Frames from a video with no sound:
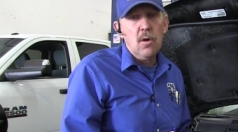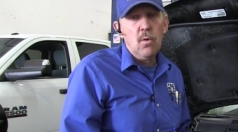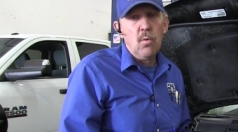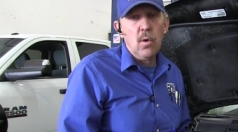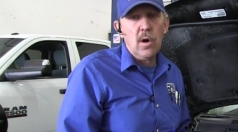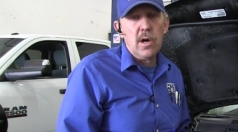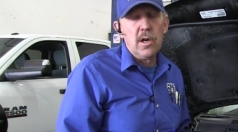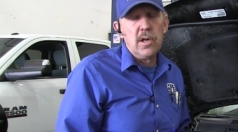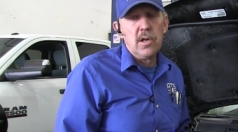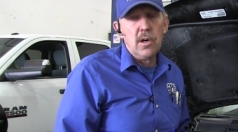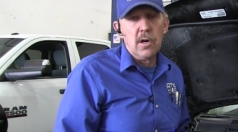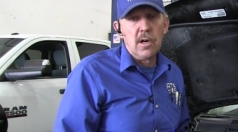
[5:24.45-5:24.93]

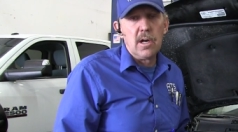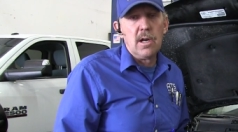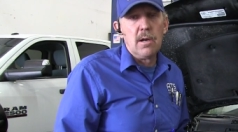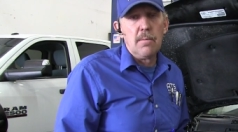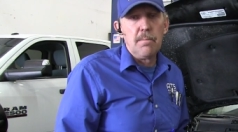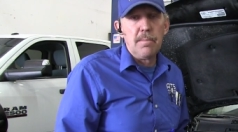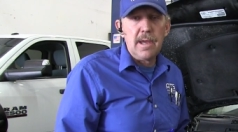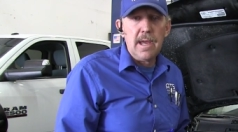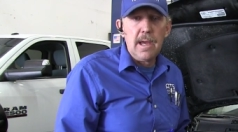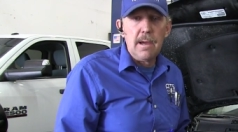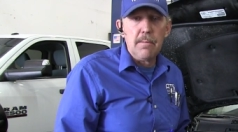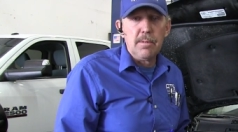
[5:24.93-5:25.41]
where you're going to
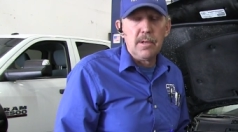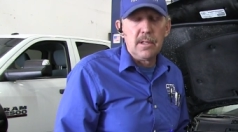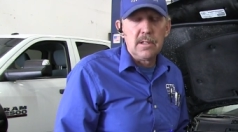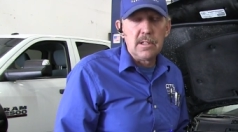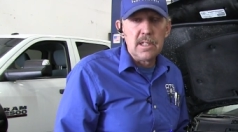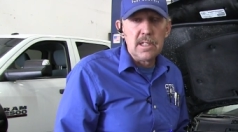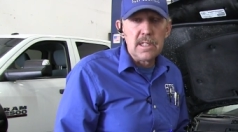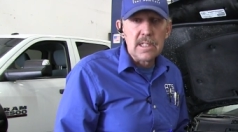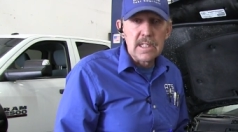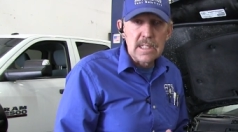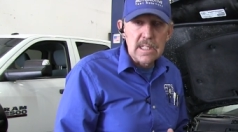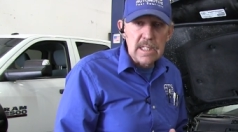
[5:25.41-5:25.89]
be able
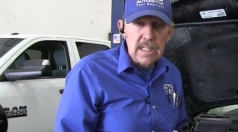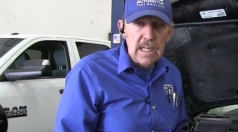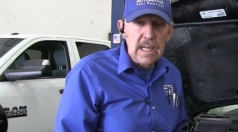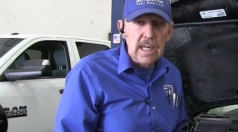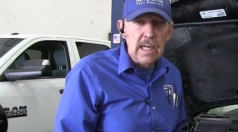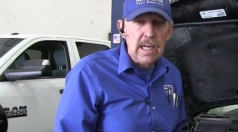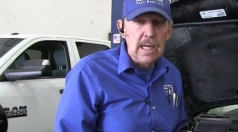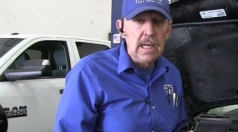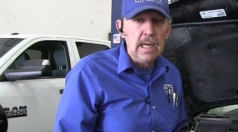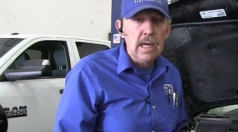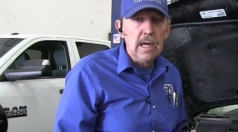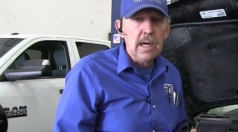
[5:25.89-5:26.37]
to
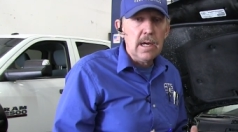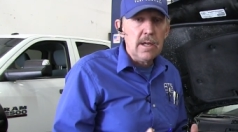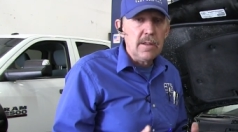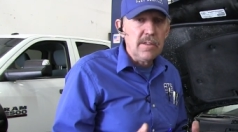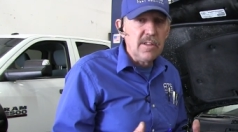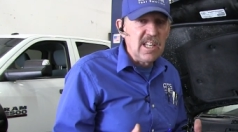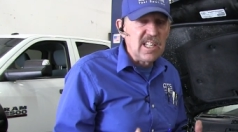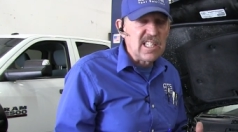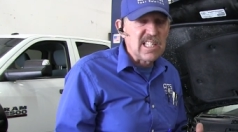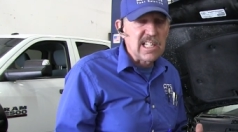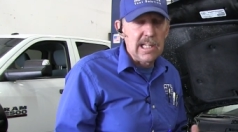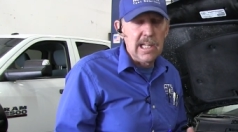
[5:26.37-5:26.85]
see
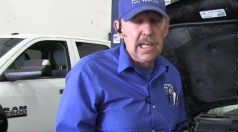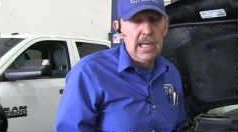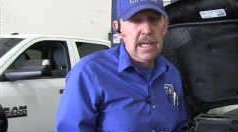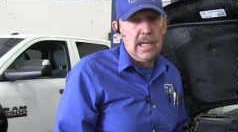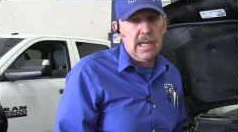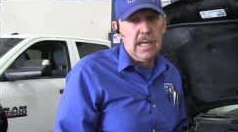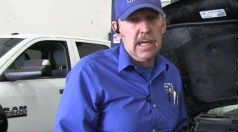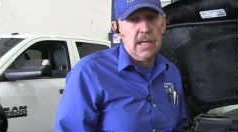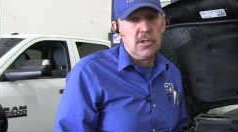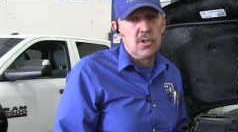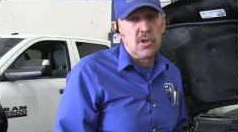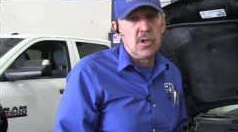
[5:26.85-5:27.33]
this
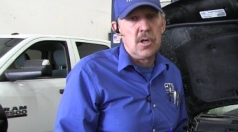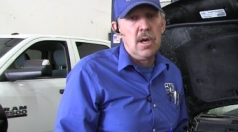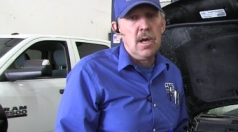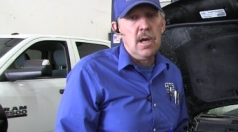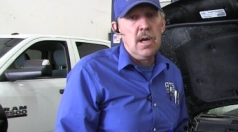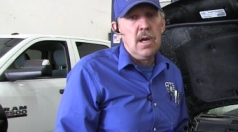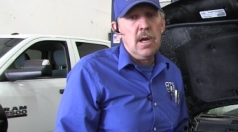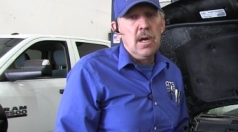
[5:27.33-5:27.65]
leakage.